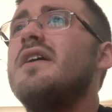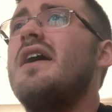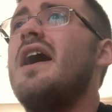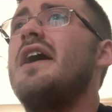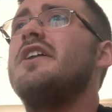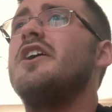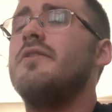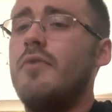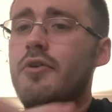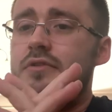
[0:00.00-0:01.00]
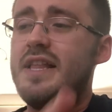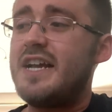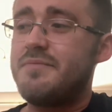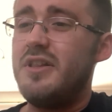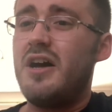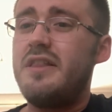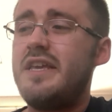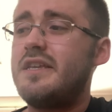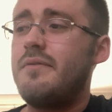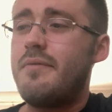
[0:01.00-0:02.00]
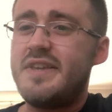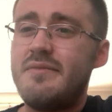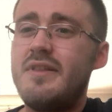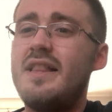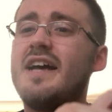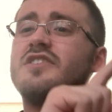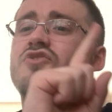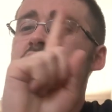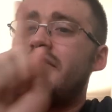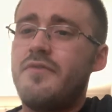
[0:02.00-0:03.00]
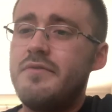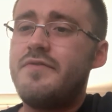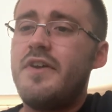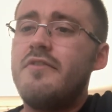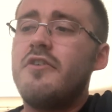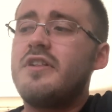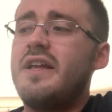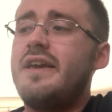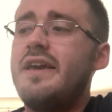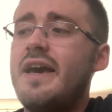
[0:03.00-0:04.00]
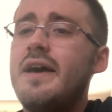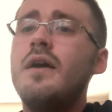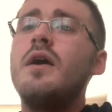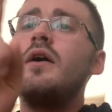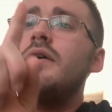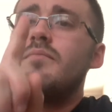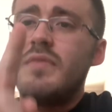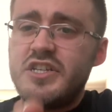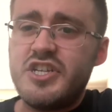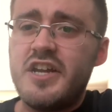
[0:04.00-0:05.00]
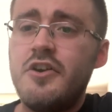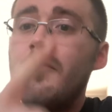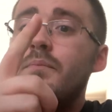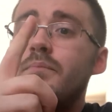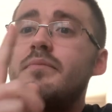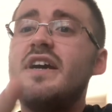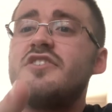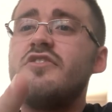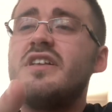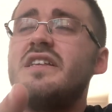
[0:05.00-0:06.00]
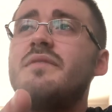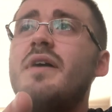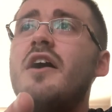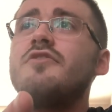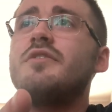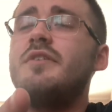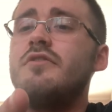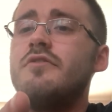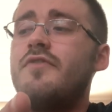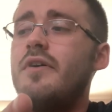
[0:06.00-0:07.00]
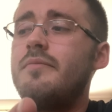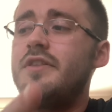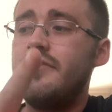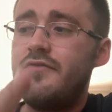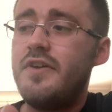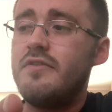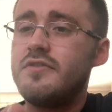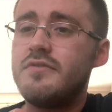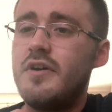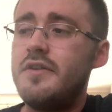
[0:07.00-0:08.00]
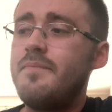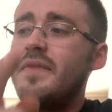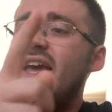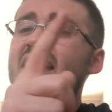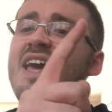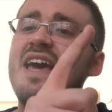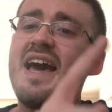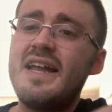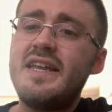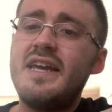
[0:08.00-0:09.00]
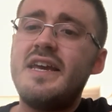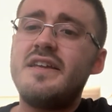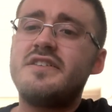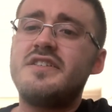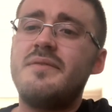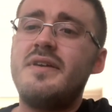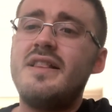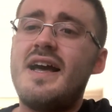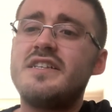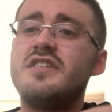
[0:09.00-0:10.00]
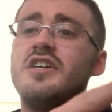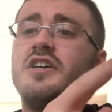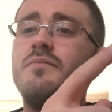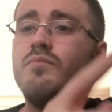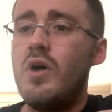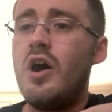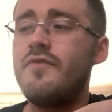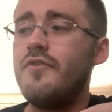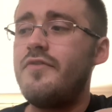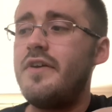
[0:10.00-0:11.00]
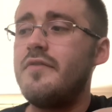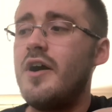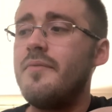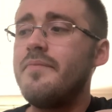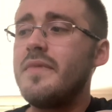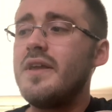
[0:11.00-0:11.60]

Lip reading: And, last but not least, if you've seen my last Transformers video, click here. My channel, make sure you click the bell, so you'll be notified when new videos are on. And here to see my last Marvel video.